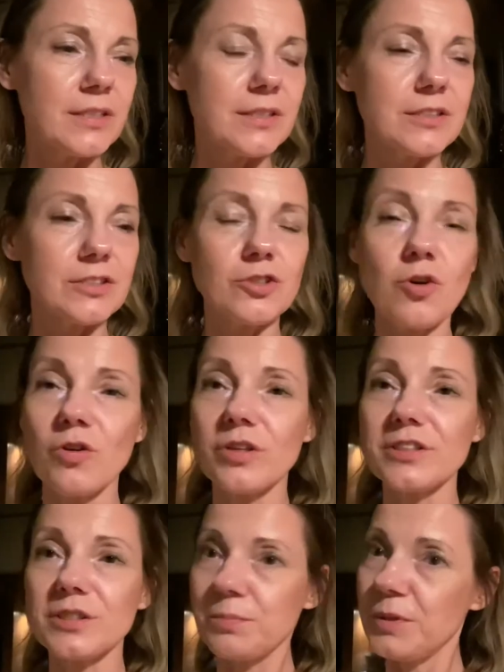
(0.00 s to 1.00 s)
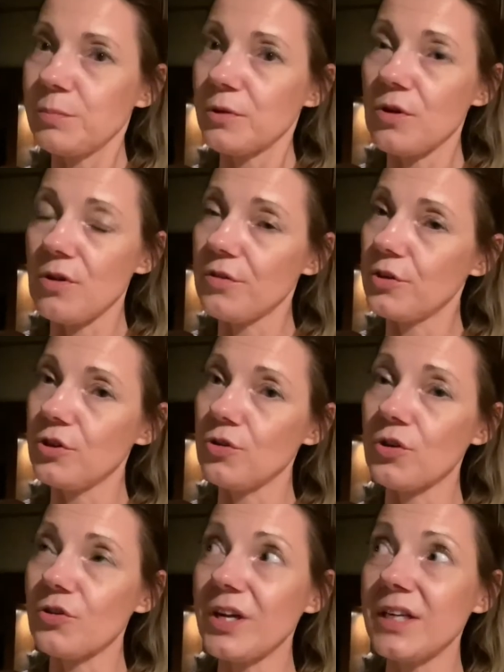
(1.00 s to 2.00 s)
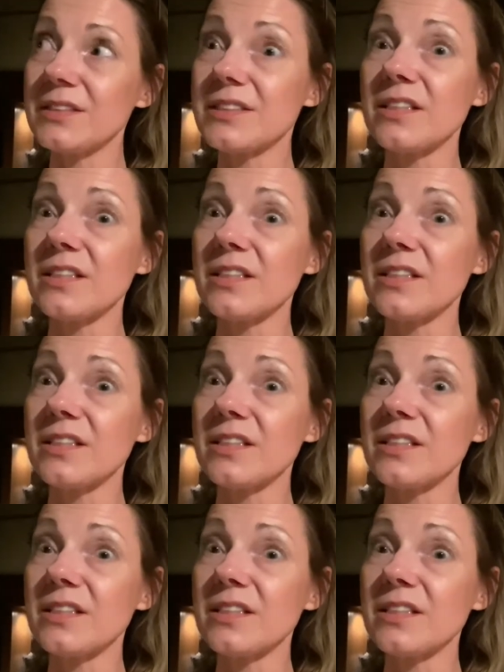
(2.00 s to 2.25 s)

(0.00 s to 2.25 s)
and talking to people, all the Ukrainians.